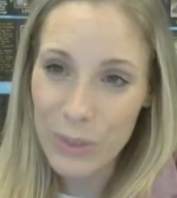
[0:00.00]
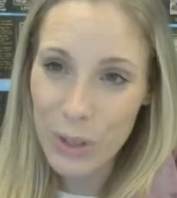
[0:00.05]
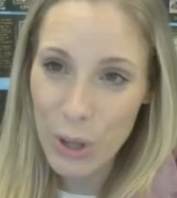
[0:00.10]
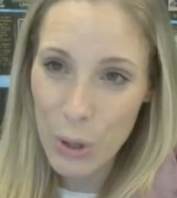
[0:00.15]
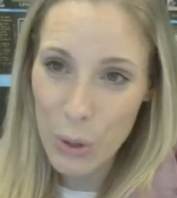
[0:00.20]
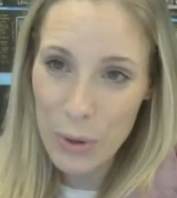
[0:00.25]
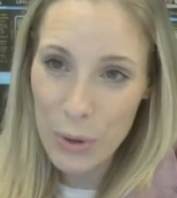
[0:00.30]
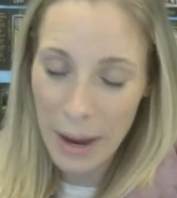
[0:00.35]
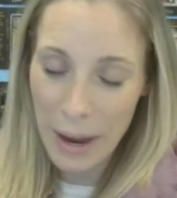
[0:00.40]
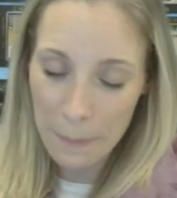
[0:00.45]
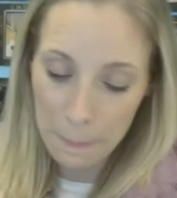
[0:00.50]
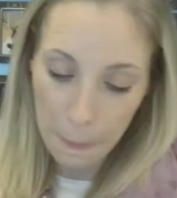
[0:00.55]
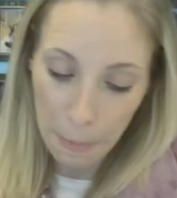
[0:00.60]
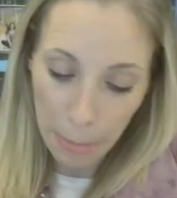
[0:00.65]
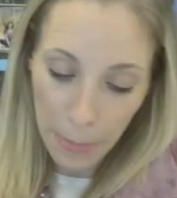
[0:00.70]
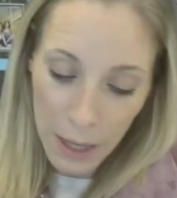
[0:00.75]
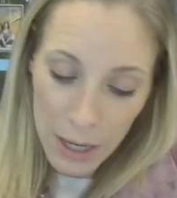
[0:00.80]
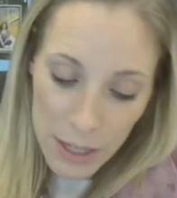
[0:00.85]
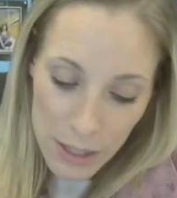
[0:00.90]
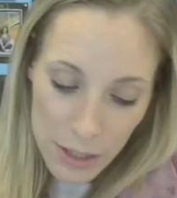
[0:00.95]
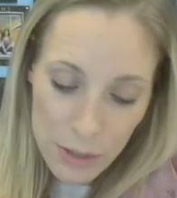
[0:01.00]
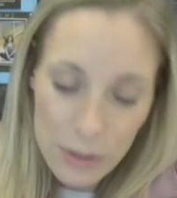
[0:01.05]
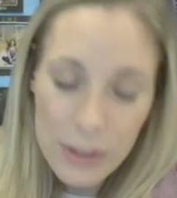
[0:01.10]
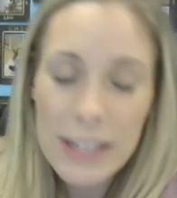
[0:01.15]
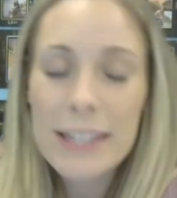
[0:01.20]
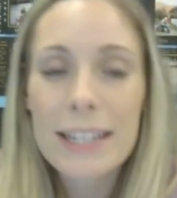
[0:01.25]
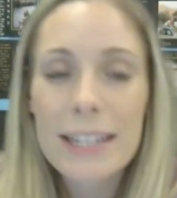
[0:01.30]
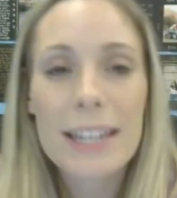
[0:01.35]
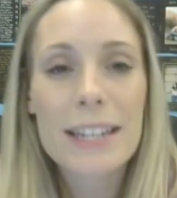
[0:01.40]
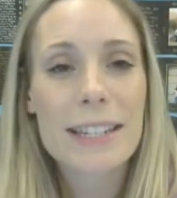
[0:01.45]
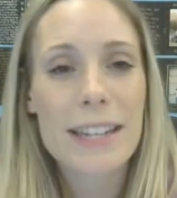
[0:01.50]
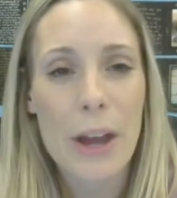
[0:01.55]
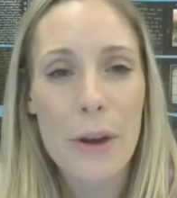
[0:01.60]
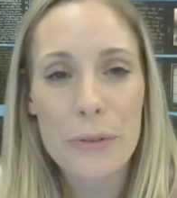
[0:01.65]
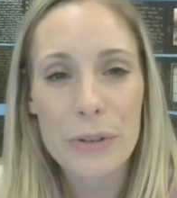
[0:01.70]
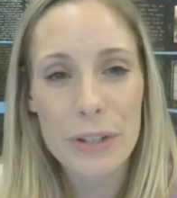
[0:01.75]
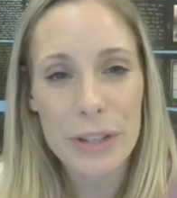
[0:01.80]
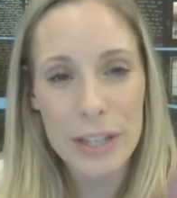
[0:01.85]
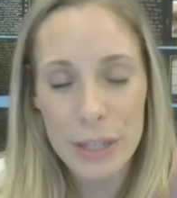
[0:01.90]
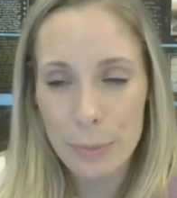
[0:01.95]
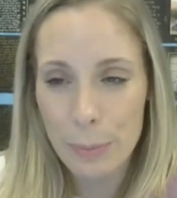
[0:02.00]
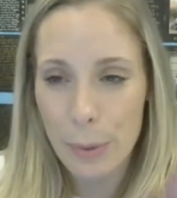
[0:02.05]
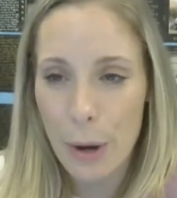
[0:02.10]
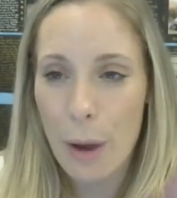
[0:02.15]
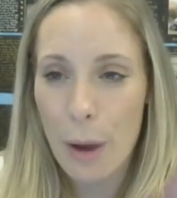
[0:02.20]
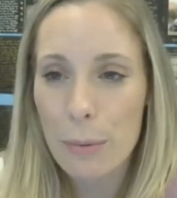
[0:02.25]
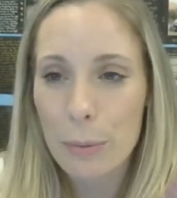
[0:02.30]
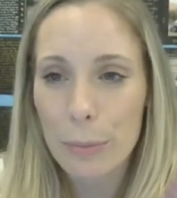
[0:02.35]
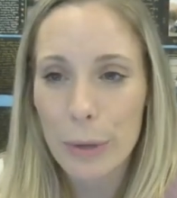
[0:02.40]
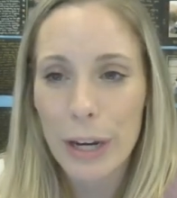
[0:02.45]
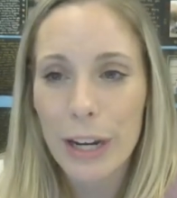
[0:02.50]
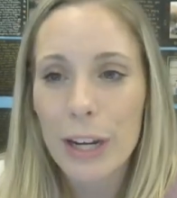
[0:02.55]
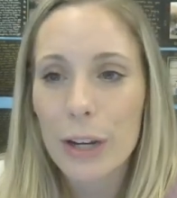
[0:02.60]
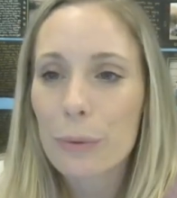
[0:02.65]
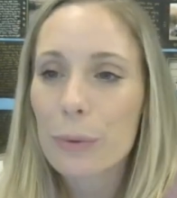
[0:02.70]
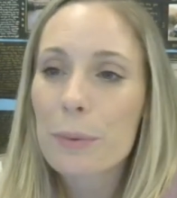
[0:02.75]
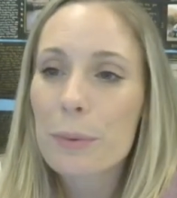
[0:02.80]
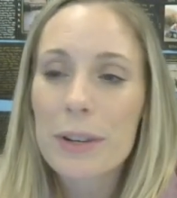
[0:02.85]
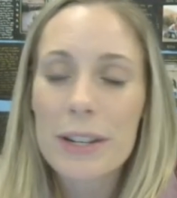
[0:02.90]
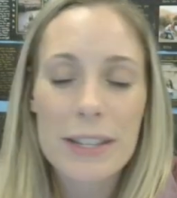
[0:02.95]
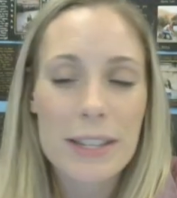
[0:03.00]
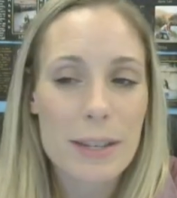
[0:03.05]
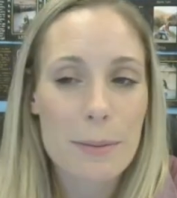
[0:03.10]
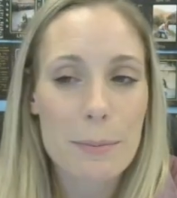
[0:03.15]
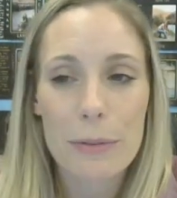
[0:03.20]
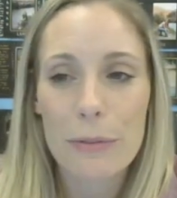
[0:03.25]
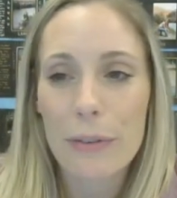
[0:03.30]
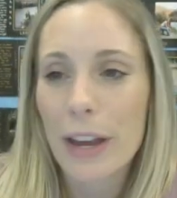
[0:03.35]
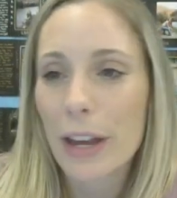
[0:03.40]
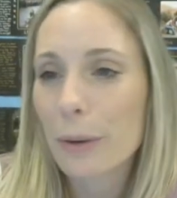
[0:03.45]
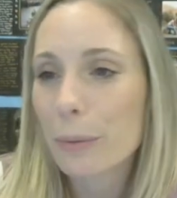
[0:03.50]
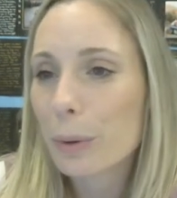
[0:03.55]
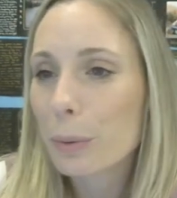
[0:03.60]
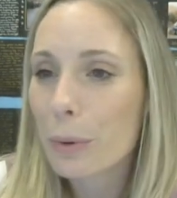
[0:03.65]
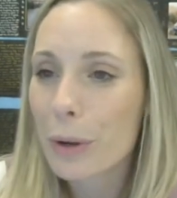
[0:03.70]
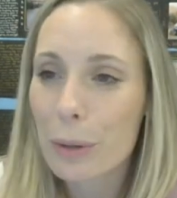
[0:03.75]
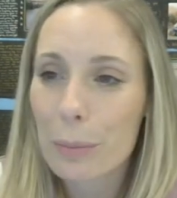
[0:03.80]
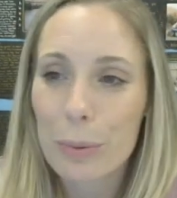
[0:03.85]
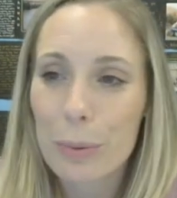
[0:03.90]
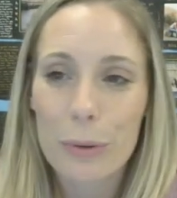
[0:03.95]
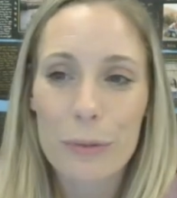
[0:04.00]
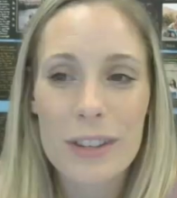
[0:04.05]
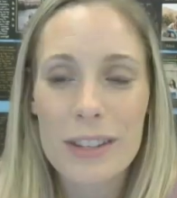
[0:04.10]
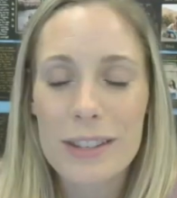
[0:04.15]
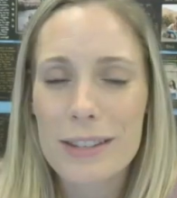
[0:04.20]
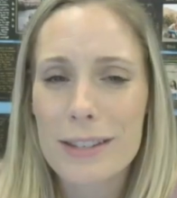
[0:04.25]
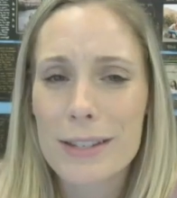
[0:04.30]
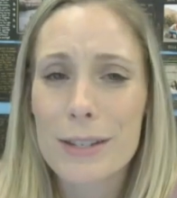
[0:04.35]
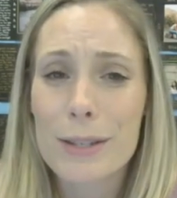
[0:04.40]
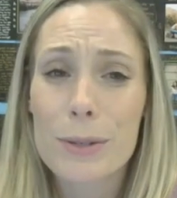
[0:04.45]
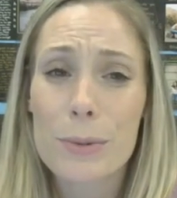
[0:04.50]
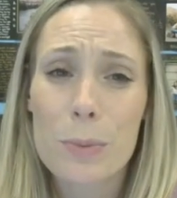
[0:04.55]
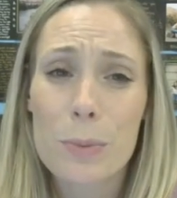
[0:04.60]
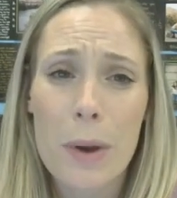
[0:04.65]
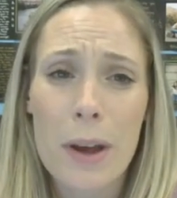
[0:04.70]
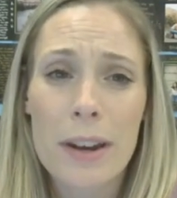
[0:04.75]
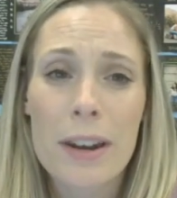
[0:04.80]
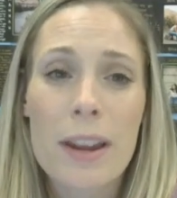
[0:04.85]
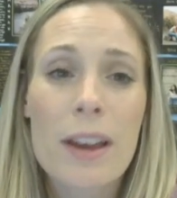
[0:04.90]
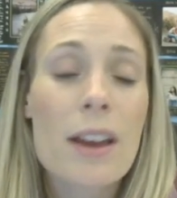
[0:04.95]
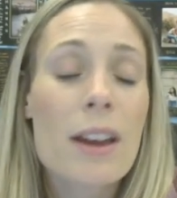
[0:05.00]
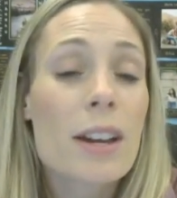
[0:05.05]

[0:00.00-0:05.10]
Okay, so let's get down to this problem right here. We want to simplify it. We want to prove that this is 1.